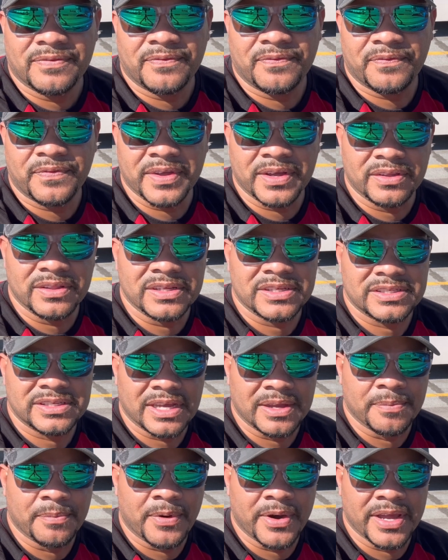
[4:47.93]
feel the
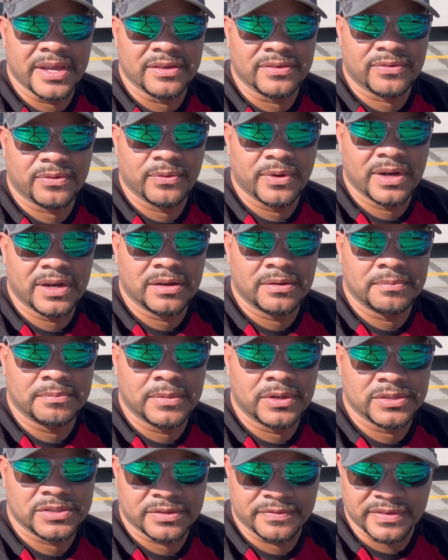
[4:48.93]
same way as well.
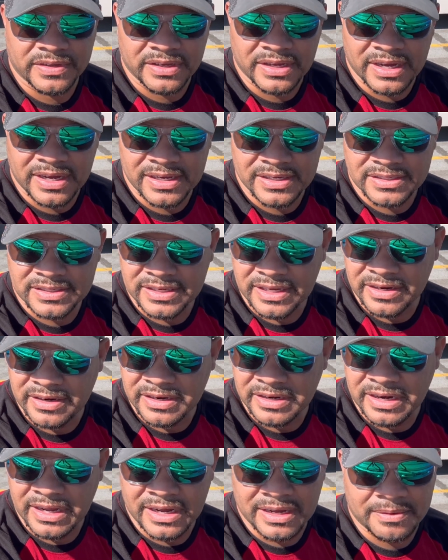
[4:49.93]
Most of you guys that
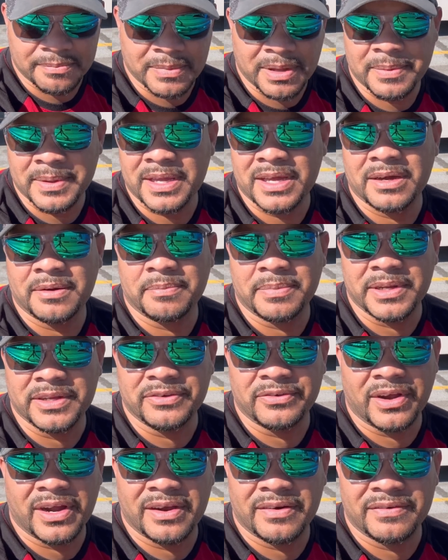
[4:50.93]
are not maybe company
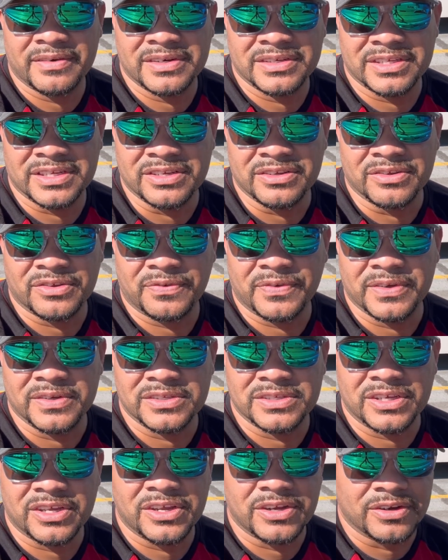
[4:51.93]
drivers and just feel
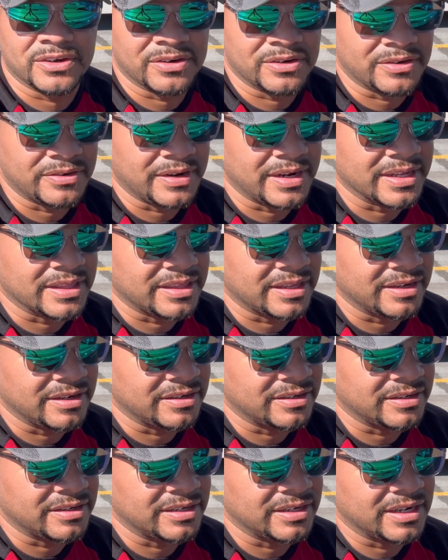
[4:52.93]
secure right
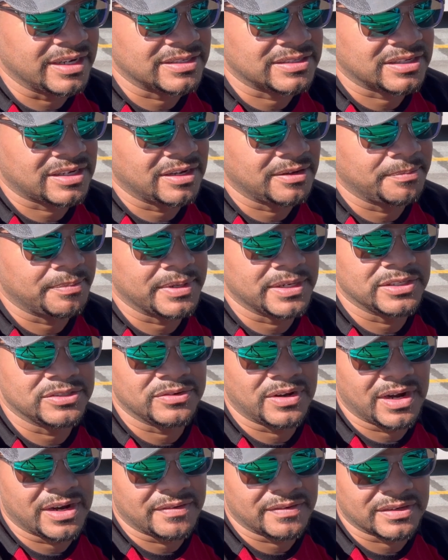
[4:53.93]
there as a company
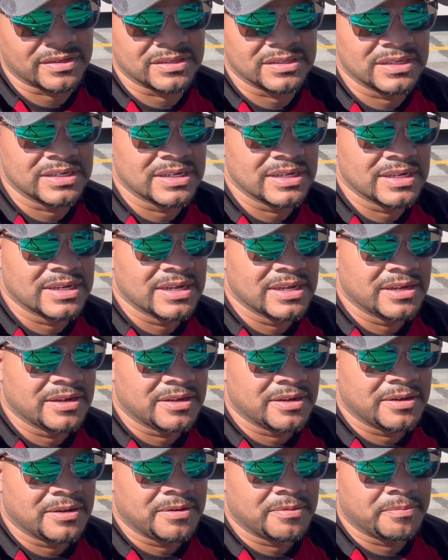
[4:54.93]
driver.
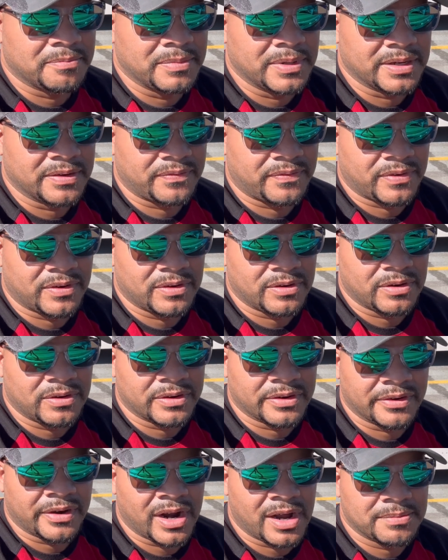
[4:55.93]
But for
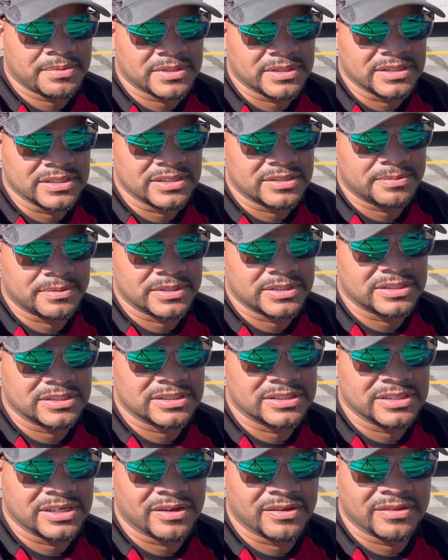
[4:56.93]
owner ops and lease
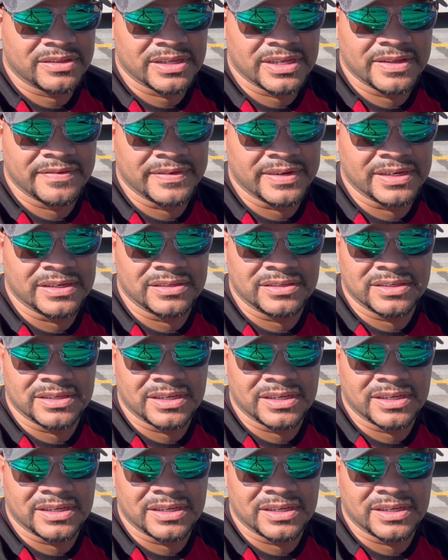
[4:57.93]
purchase, even